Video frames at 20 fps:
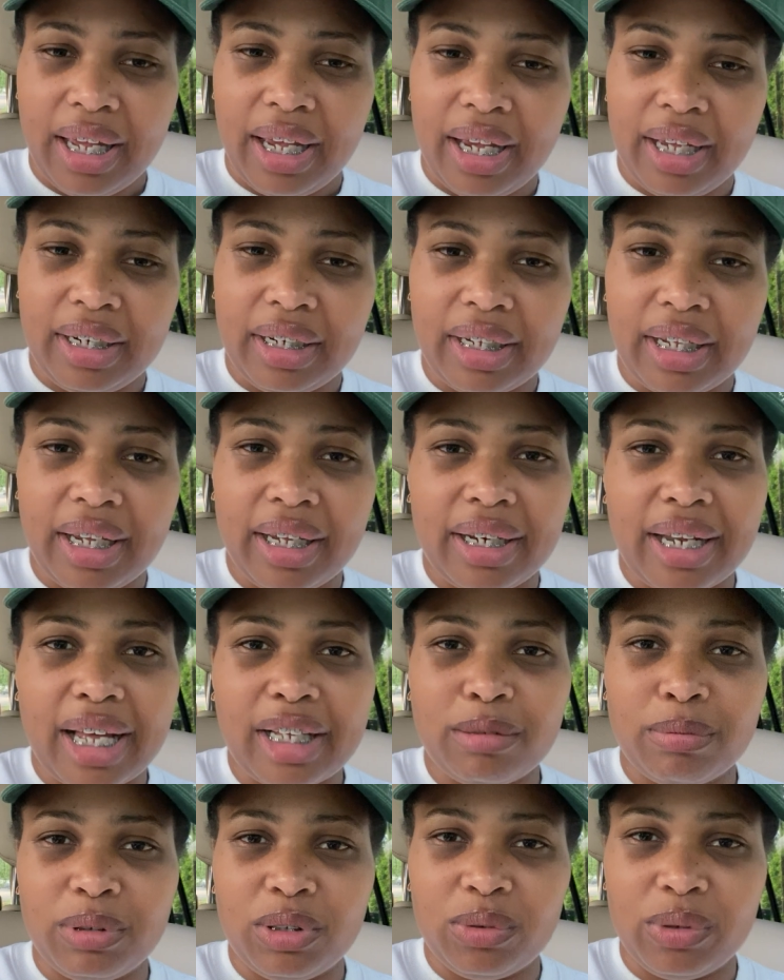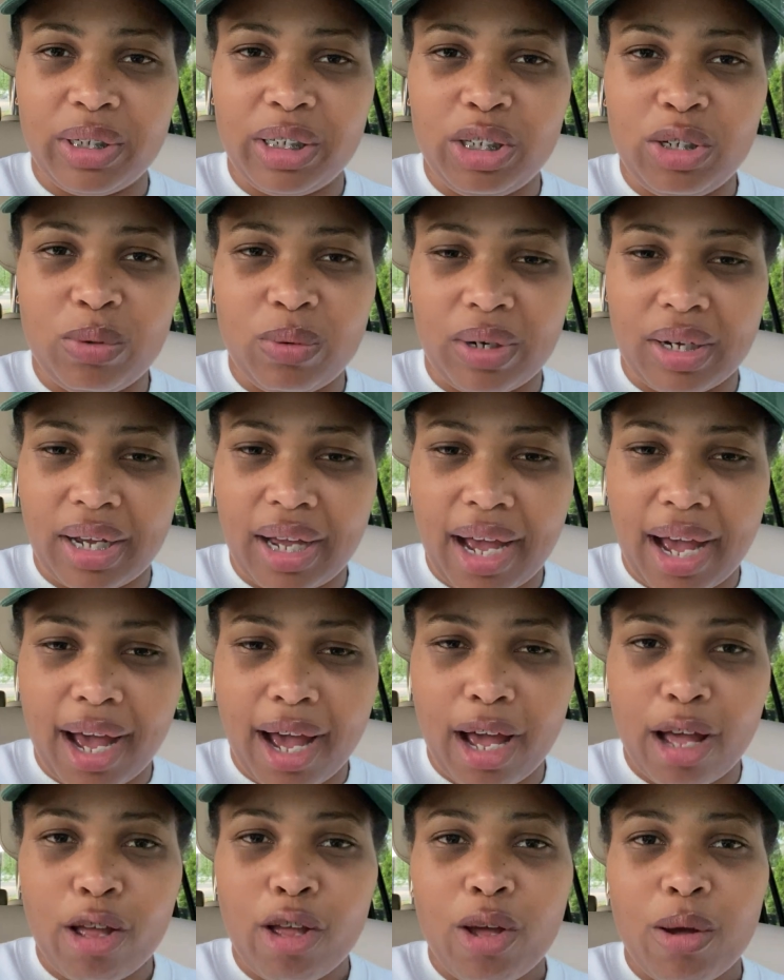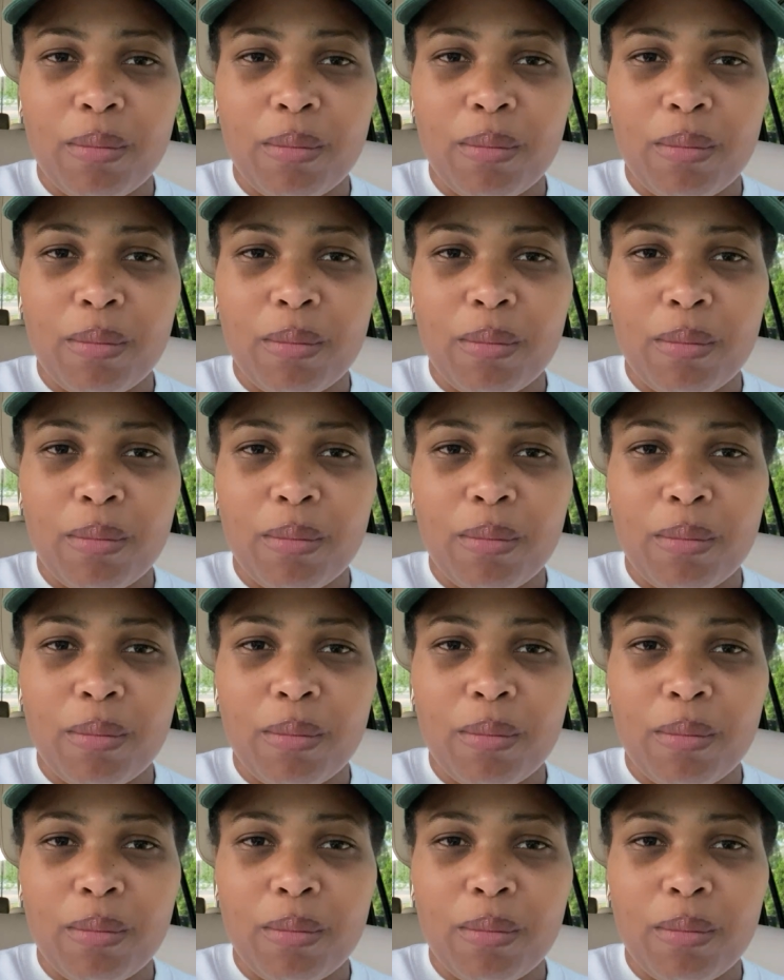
And again, that's between you and God.